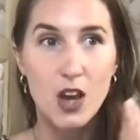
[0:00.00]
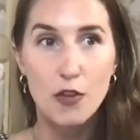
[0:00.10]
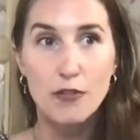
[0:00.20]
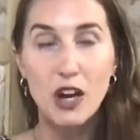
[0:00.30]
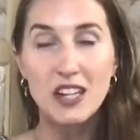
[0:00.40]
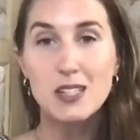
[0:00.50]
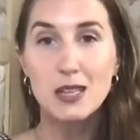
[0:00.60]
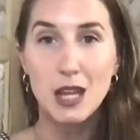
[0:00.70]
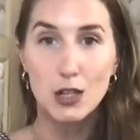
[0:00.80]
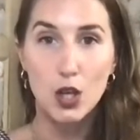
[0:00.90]
afraid to
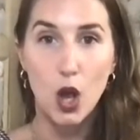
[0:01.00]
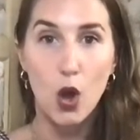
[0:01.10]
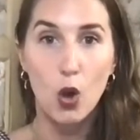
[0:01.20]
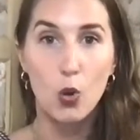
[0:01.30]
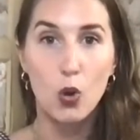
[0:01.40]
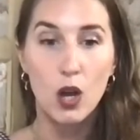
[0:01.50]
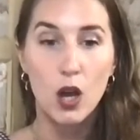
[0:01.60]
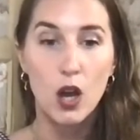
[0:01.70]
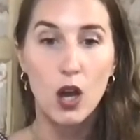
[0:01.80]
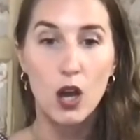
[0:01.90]
let go
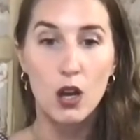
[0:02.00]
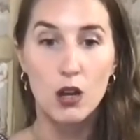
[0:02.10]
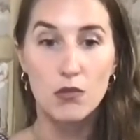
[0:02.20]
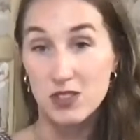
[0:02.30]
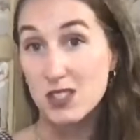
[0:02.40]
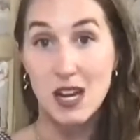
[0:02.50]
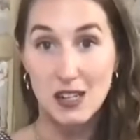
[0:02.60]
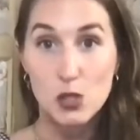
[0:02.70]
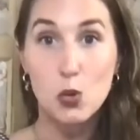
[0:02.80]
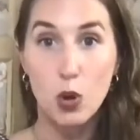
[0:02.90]
of the
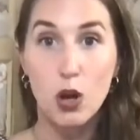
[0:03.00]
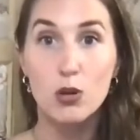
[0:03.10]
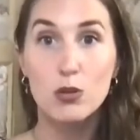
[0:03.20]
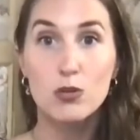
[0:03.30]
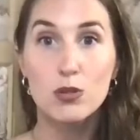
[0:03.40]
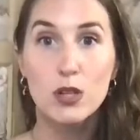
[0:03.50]
status quo,